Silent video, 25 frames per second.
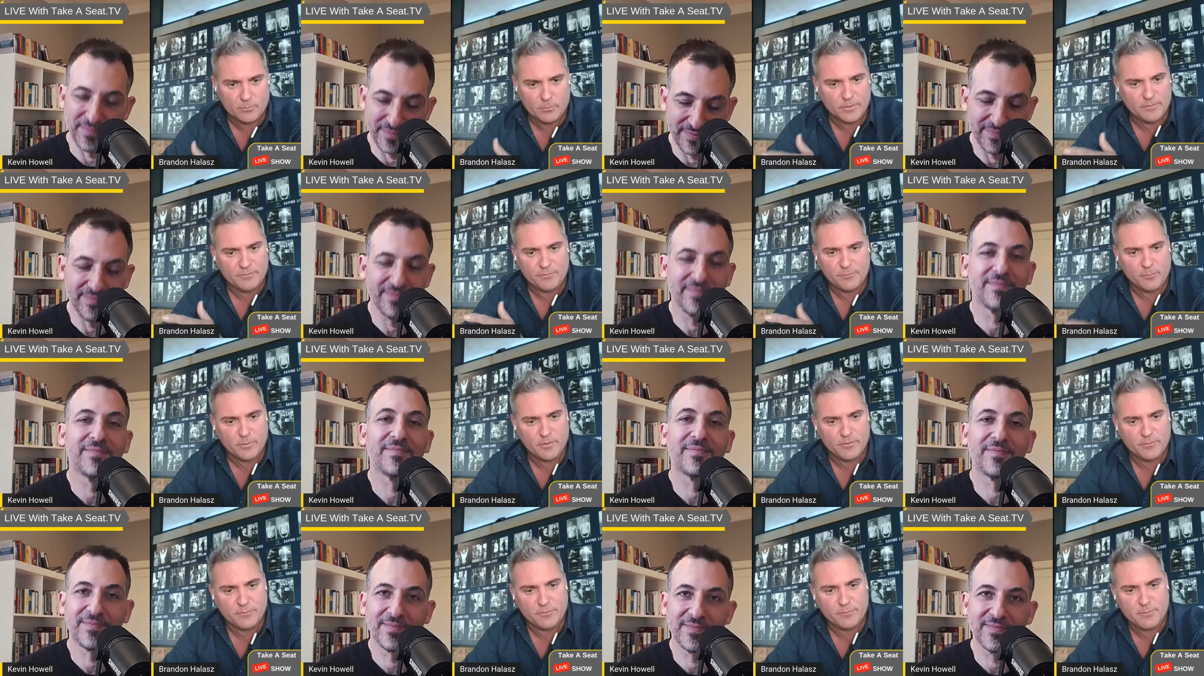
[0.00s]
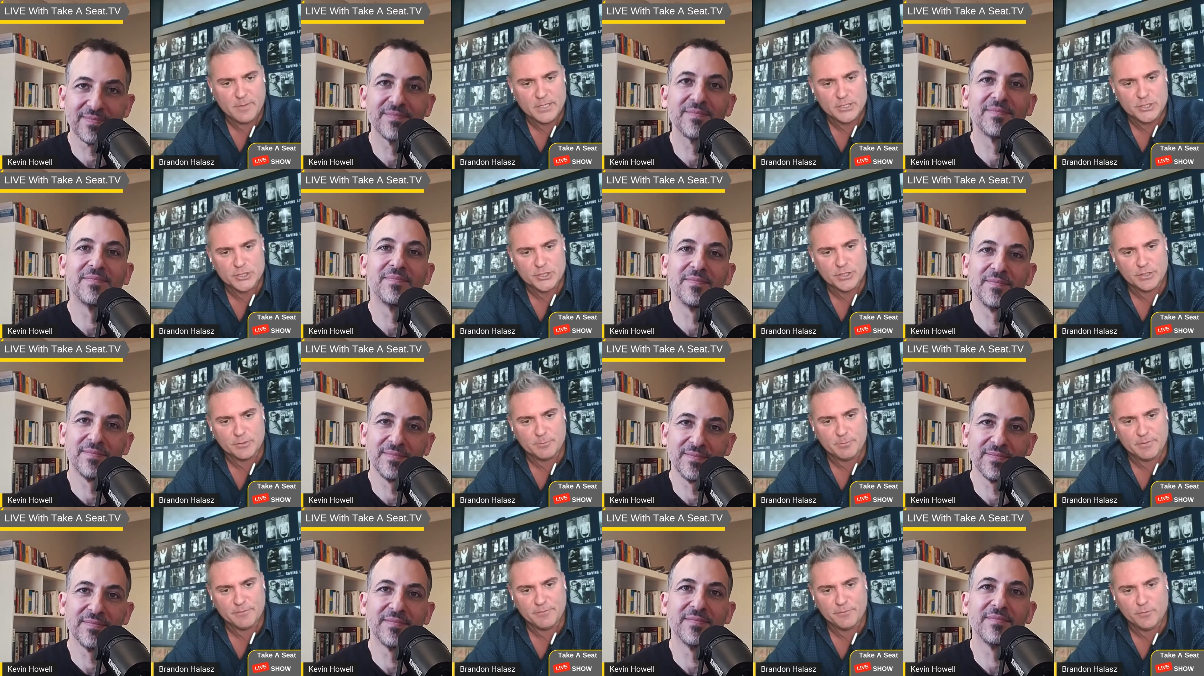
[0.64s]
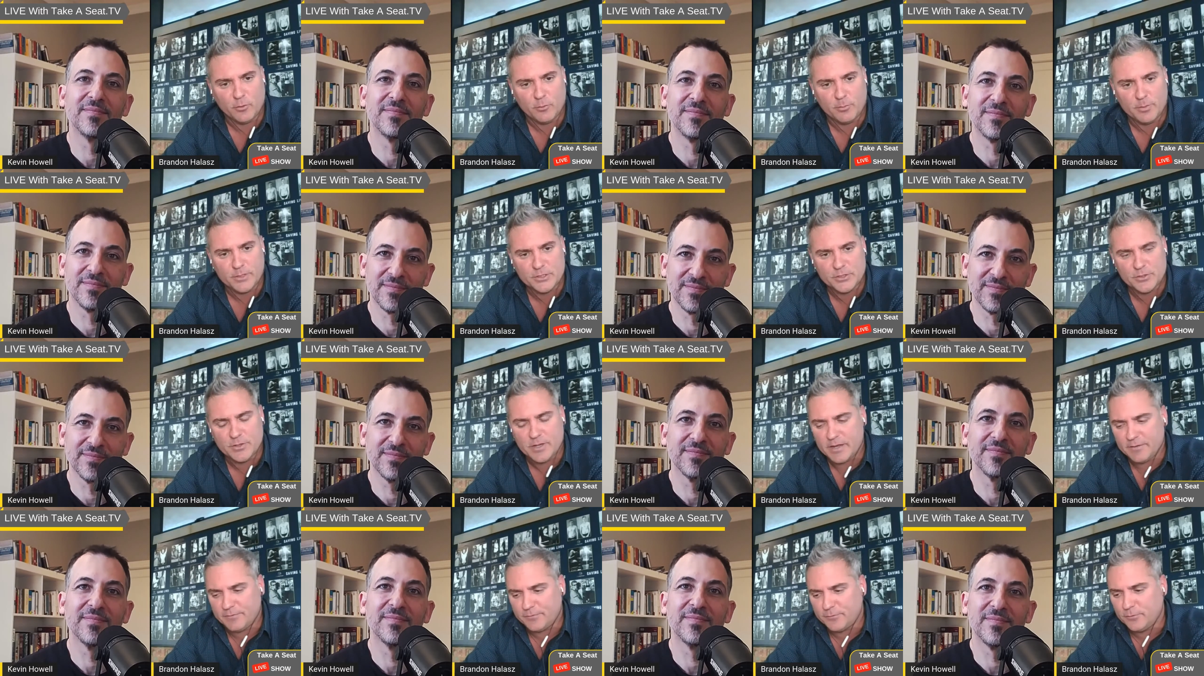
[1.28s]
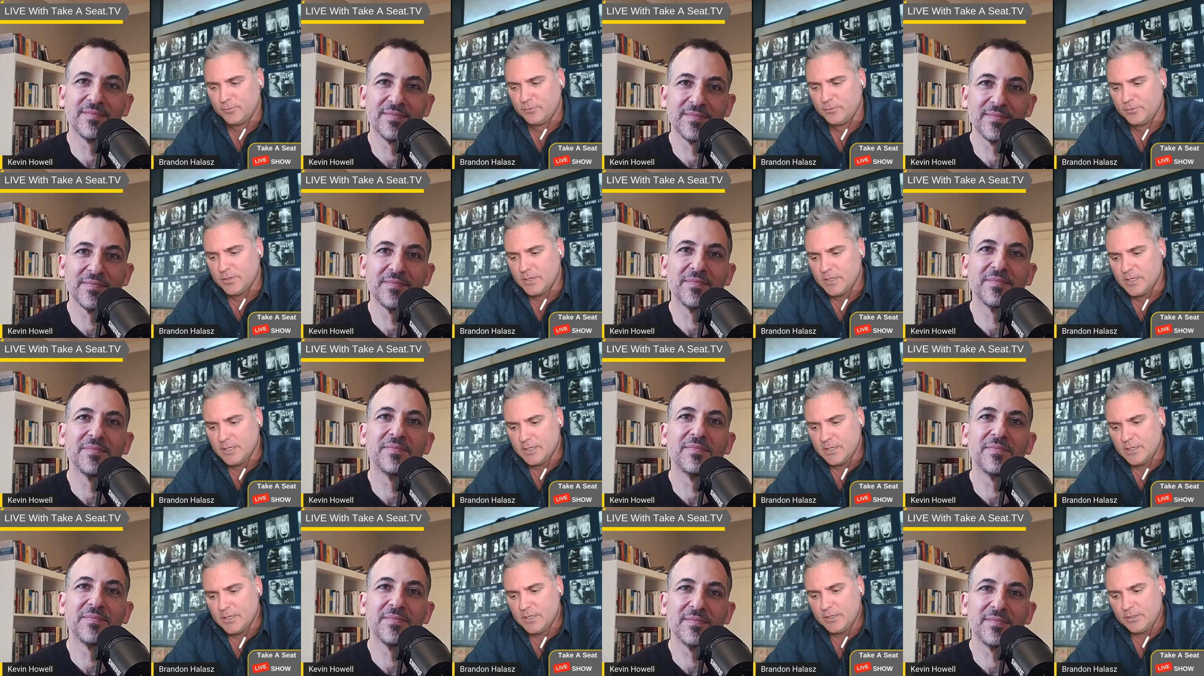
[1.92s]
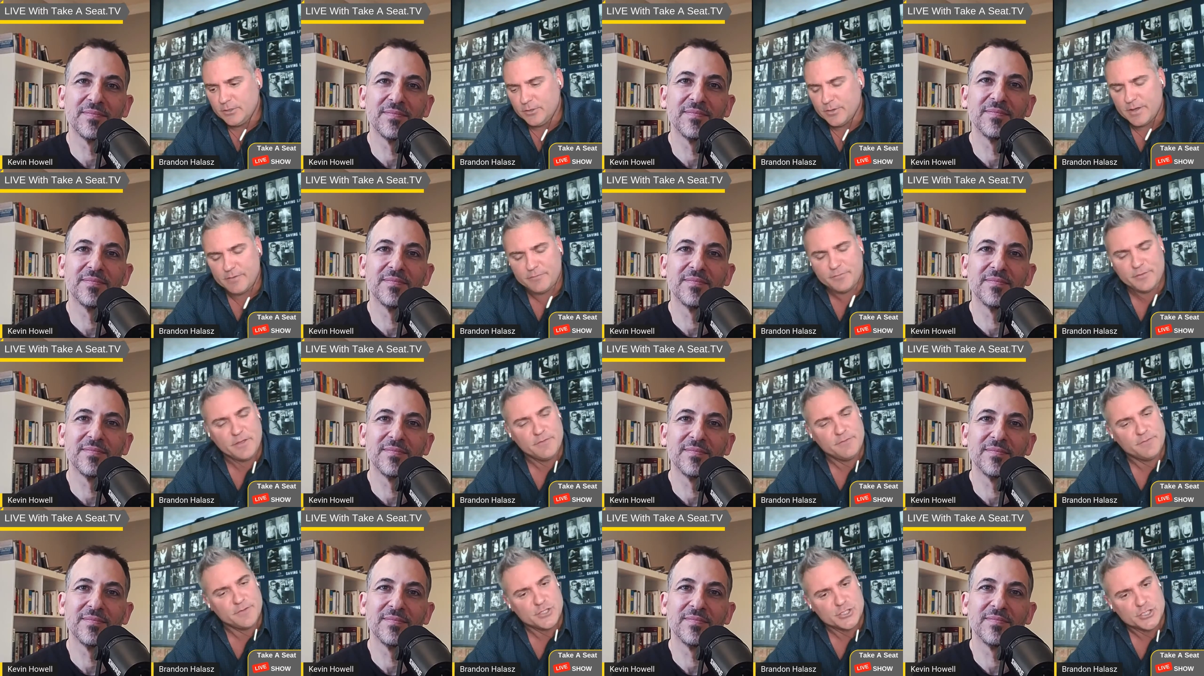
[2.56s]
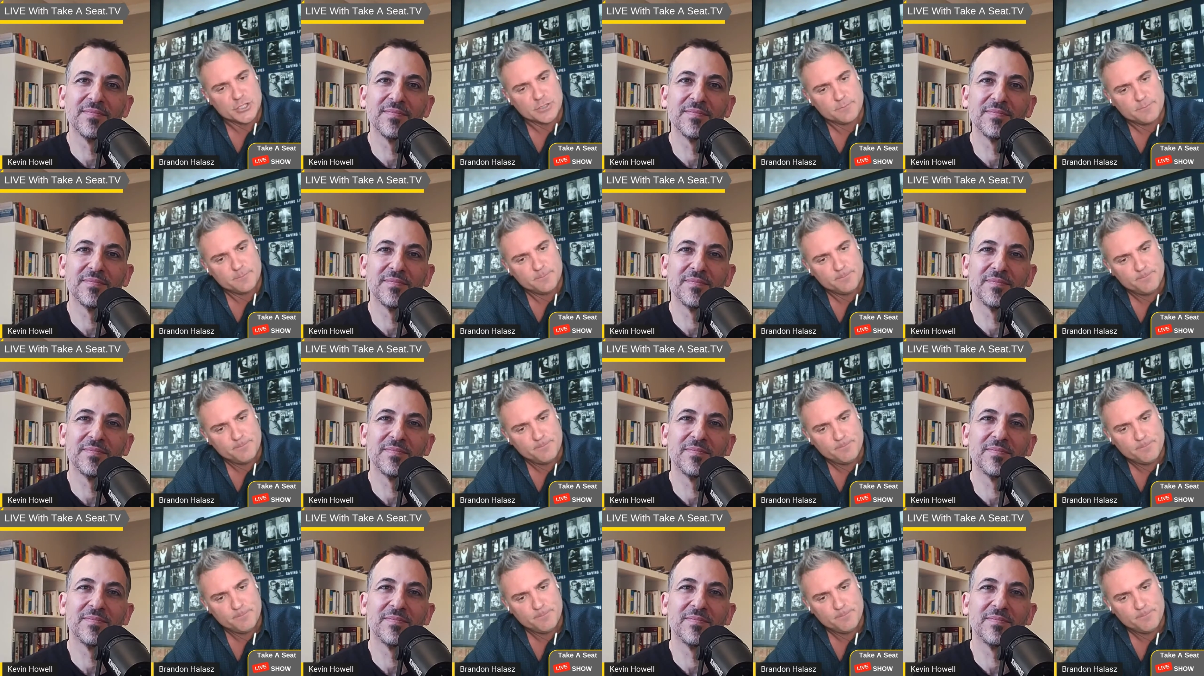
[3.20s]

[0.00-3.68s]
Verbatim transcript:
Speaker 1: We've we've mentioned it before, but you have to you have to have vision,